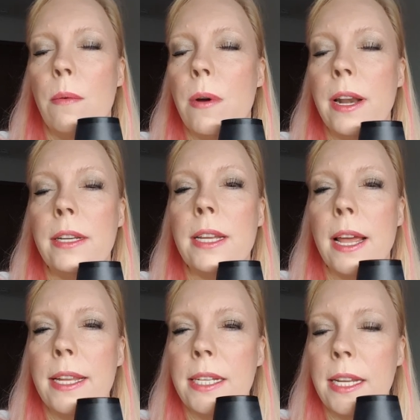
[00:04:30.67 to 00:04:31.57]
What it
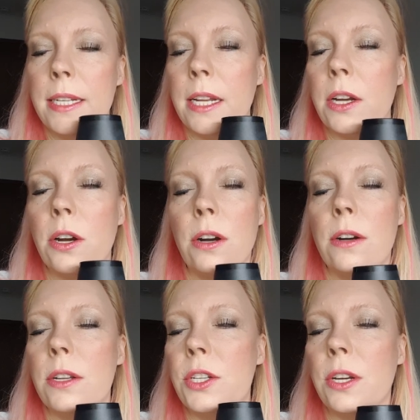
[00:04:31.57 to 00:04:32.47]
does is it
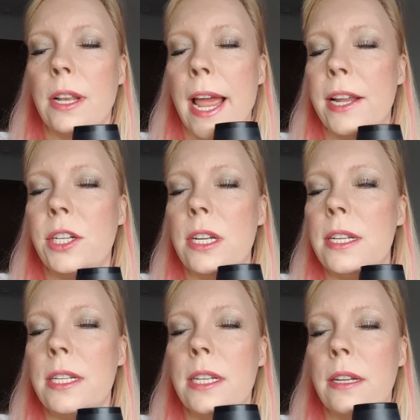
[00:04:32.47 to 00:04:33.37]
curls your
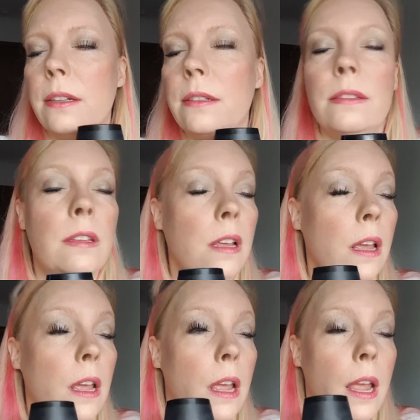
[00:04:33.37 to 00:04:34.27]
lashes
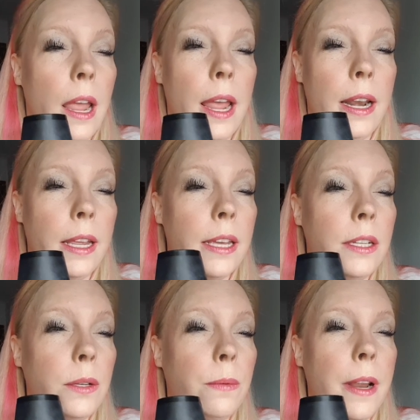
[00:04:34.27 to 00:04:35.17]
and it
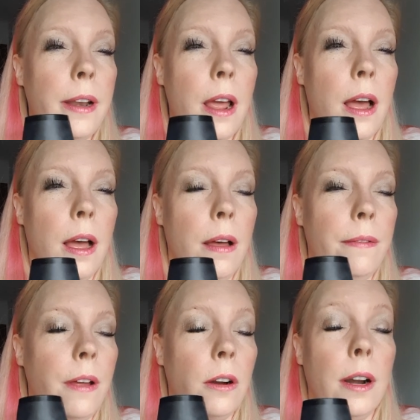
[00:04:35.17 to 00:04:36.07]
gets rid of,
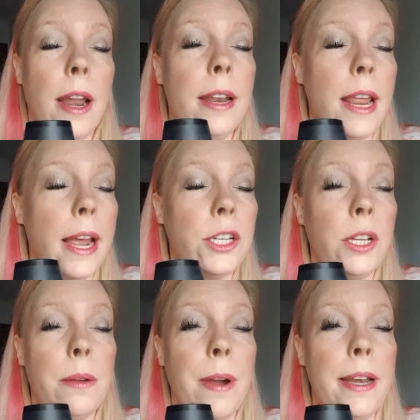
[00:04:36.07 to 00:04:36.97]
or, and
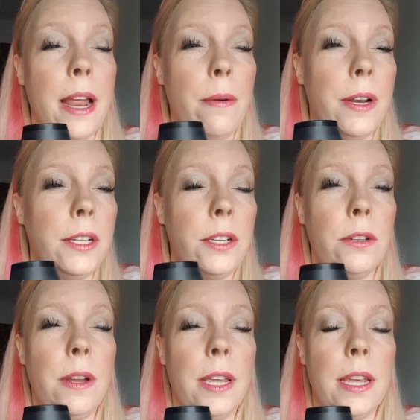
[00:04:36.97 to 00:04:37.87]
actually right now what it's
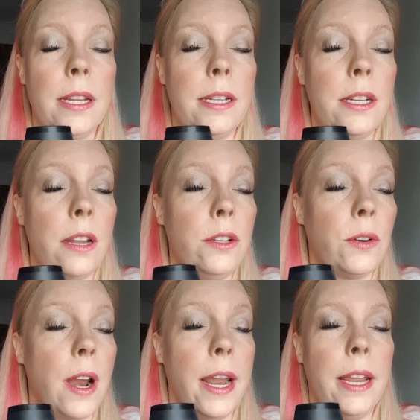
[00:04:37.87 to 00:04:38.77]
doing is
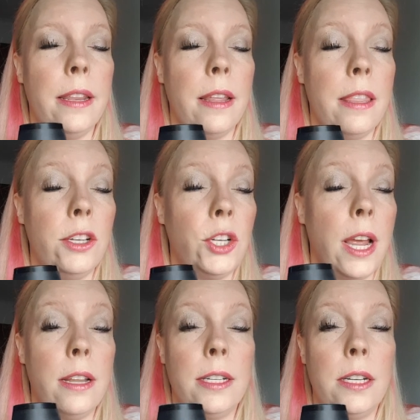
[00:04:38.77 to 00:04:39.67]
drying the
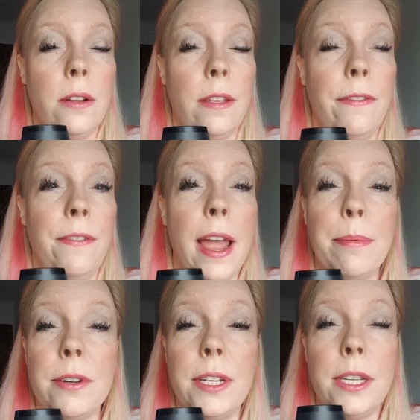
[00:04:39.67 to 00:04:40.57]
gel so the
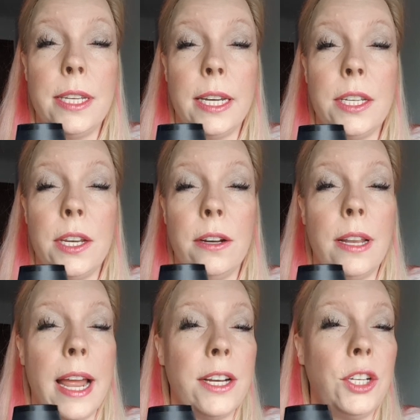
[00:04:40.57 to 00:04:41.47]
fibers stick to your
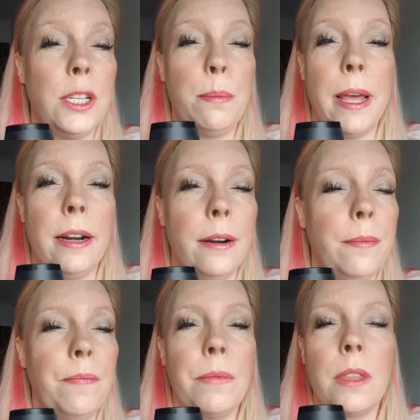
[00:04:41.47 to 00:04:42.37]
lashes
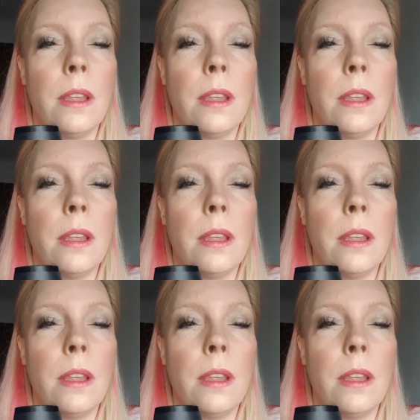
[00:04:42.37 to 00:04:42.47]
better.